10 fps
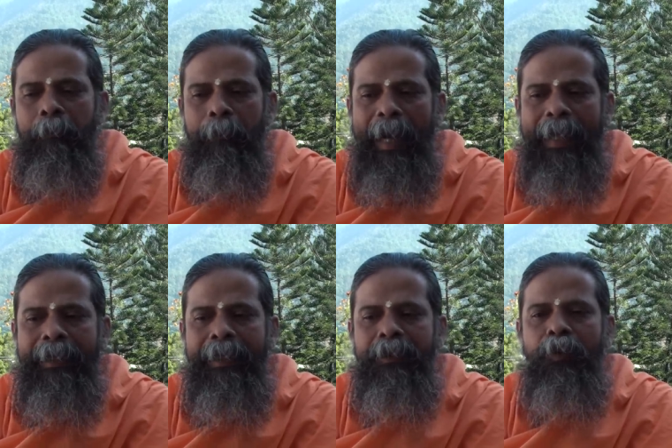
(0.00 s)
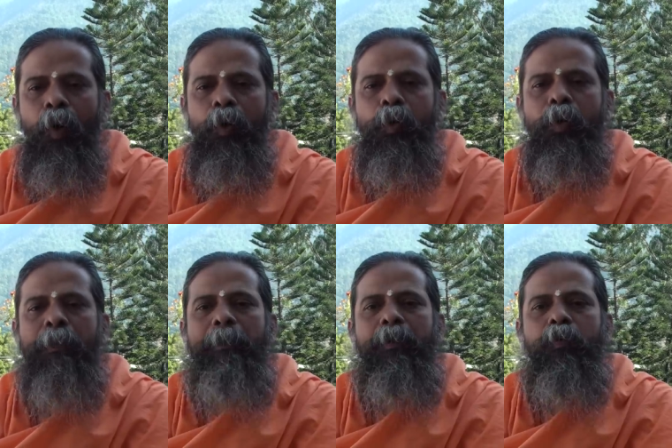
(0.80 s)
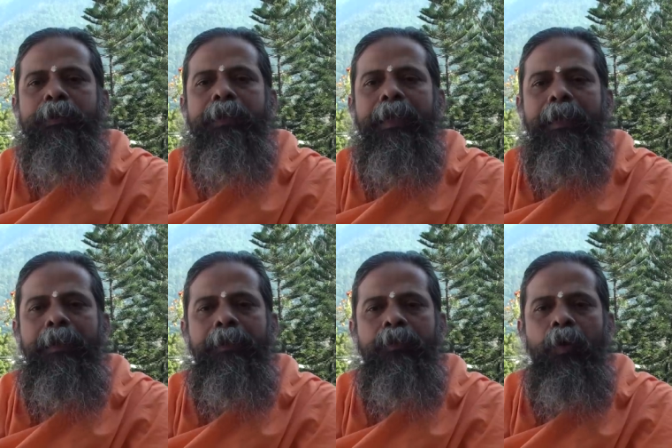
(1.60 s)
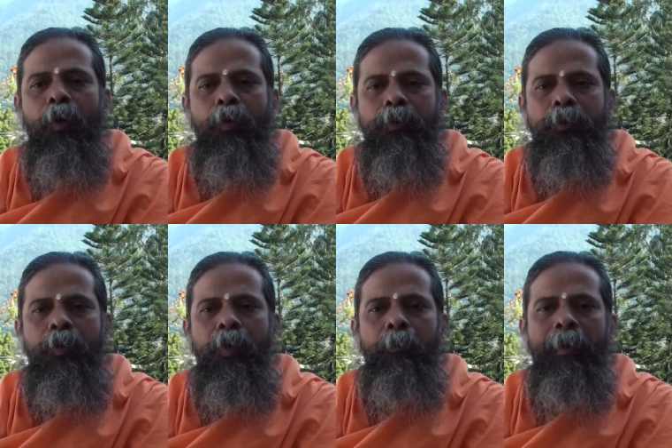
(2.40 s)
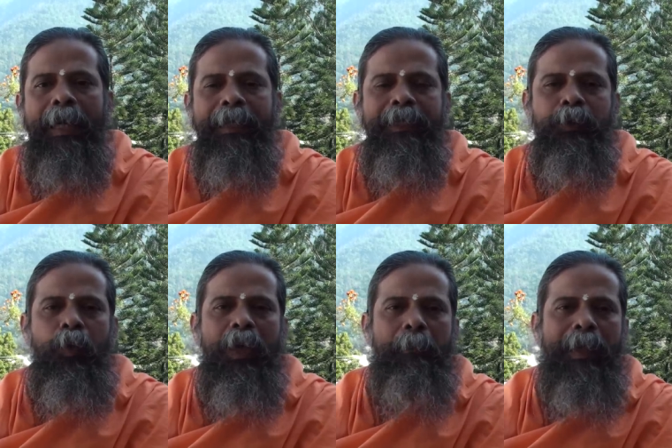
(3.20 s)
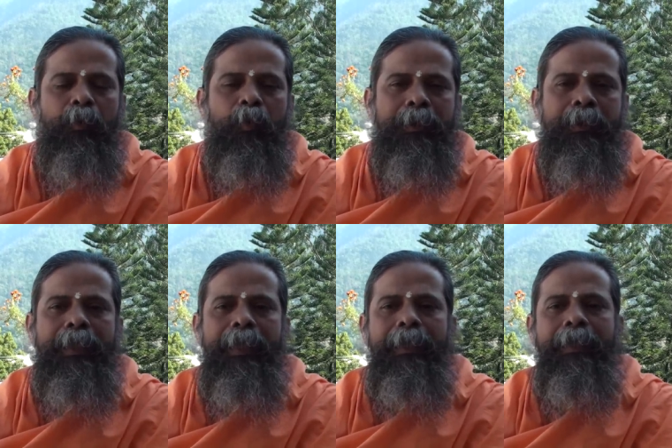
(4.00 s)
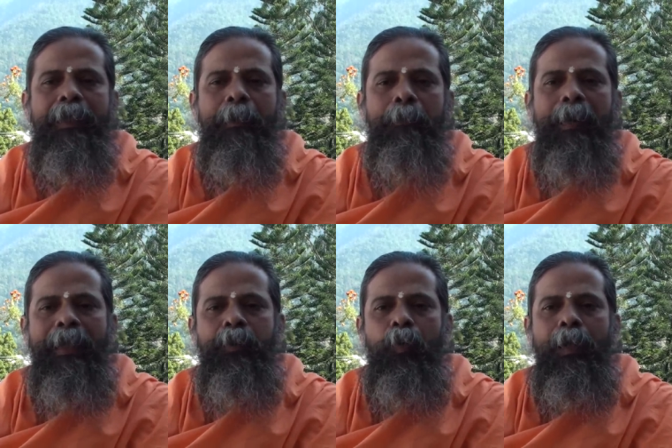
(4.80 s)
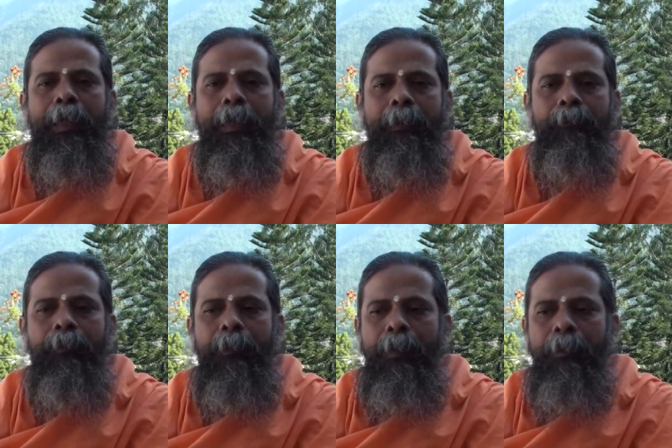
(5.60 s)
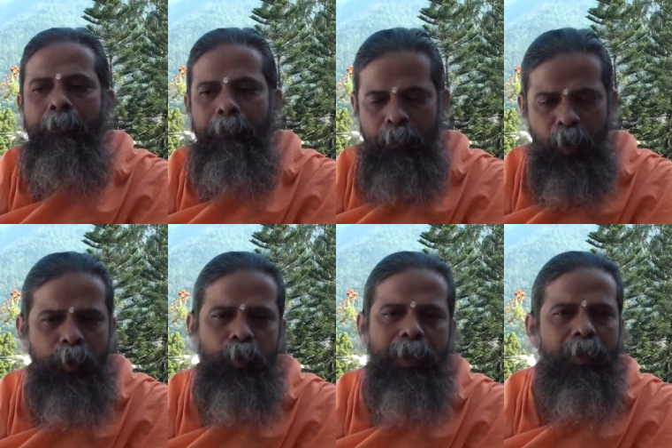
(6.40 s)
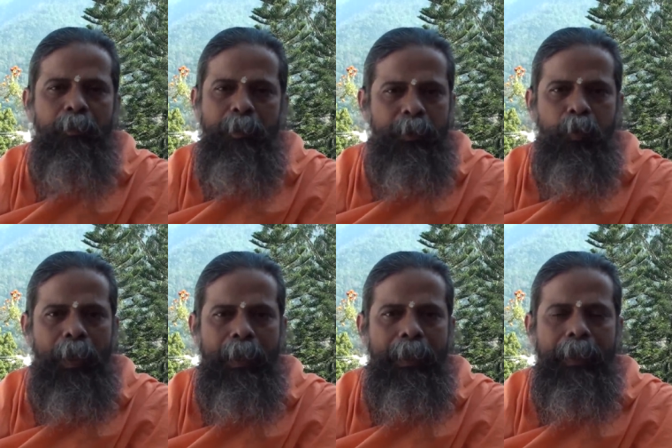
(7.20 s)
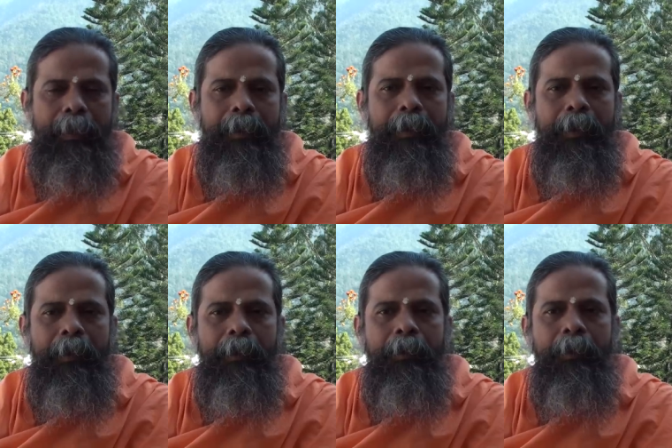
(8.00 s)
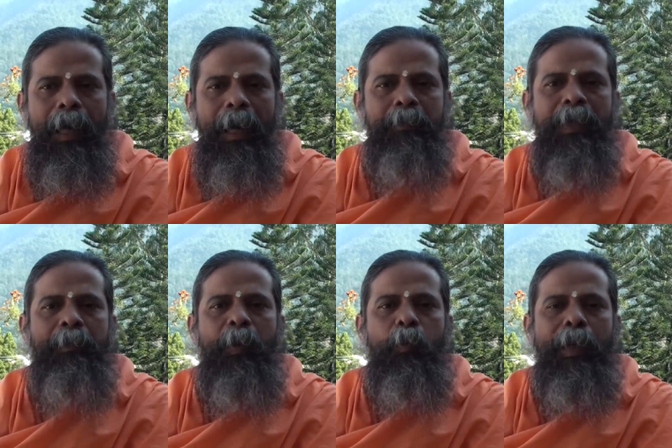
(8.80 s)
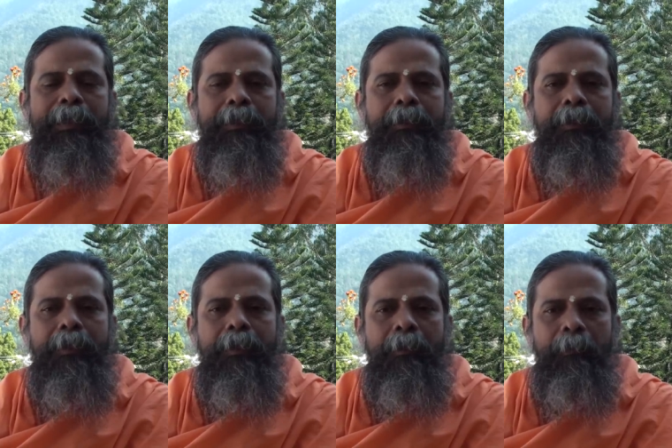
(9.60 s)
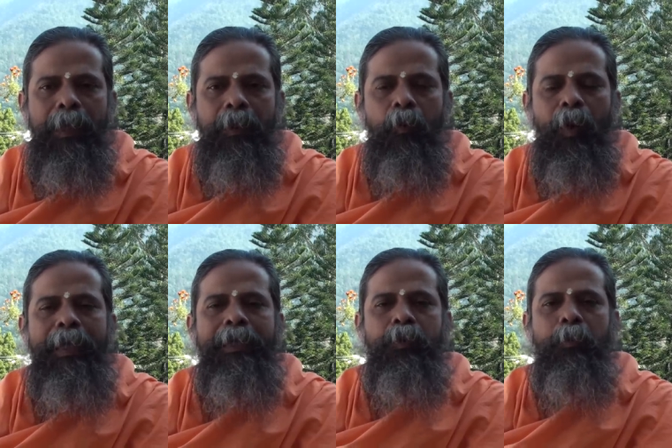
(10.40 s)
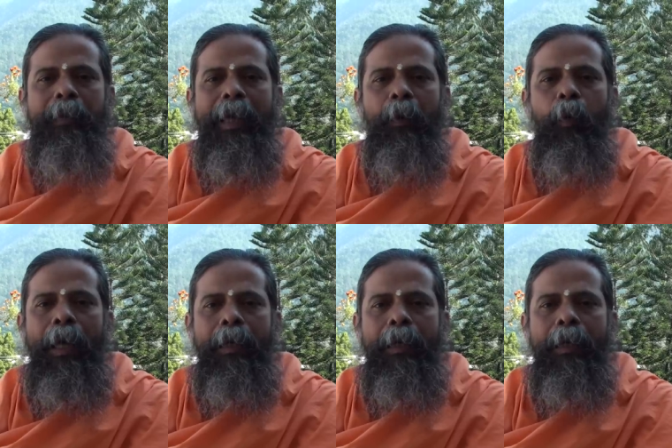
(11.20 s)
practice not to remain with the thoughts. Practice to remain with the breath only. Thoughts will come naturally after few breaths, but one has to be aware.